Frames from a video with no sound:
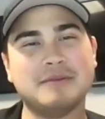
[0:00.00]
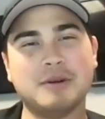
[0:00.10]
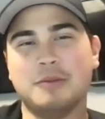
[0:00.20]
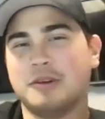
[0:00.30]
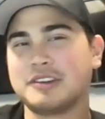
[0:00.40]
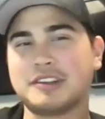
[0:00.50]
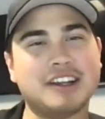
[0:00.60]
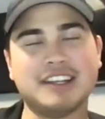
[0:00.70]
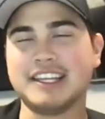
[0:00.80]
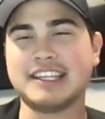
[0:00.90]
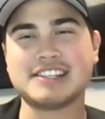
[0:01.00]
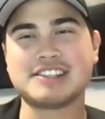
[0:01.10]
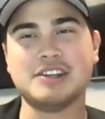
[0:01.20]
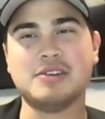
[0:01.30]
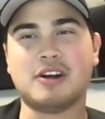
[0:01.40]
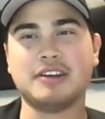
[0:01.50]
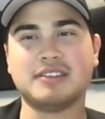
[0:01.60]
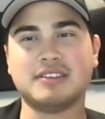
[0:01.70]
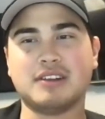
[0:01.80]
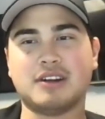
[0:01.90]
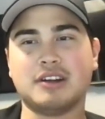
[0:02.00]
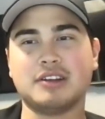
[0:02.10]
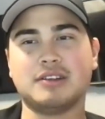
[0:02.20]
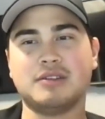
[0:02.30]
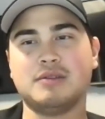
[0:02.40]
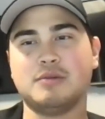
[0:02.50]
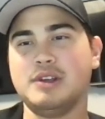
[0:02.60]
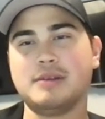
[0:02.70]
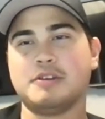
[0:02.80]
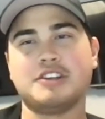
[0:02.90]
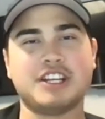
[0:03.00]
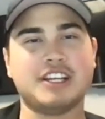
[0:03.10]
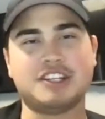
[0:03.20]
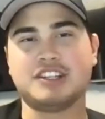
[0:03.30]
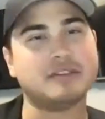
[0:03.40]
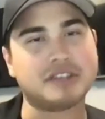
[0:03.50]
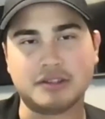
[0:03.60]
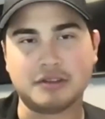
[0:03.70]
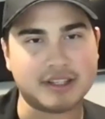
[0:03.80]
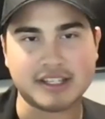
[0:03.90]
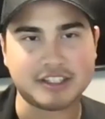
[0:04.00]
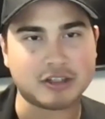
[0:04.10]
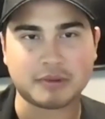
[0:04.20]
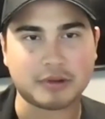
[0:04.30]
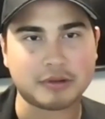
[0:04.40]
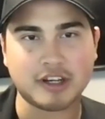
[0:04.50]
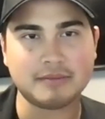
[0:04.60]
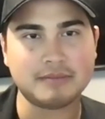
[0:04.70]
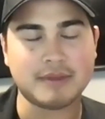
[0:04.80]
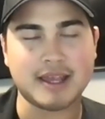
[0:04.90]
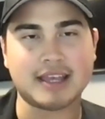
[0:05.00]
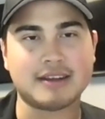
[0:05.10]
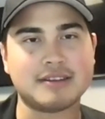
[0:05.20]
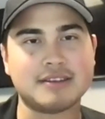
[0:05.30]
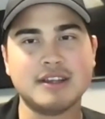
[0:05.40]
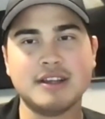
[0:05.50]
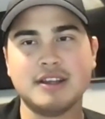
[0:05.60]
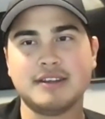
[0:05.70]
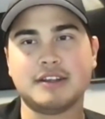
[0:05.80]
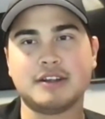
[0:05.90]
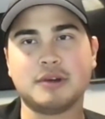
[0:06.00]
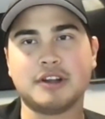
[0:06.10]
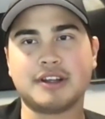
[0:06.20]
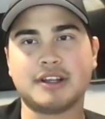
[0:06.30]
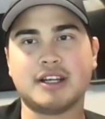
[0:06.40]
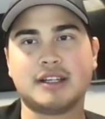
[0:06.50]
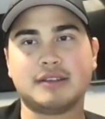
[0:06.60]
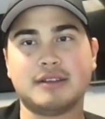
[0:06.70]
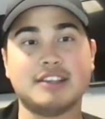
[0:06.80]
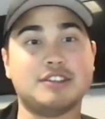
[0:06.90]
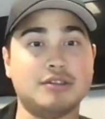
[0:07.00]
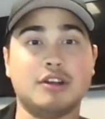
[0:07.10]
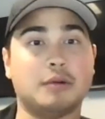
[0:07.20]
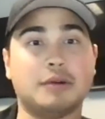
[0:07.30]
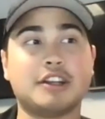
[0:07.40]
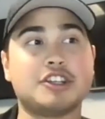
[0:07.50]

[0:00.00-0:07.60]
Well, more like that's, our we appreciate each and every student that's in our program. And, we're not we're not a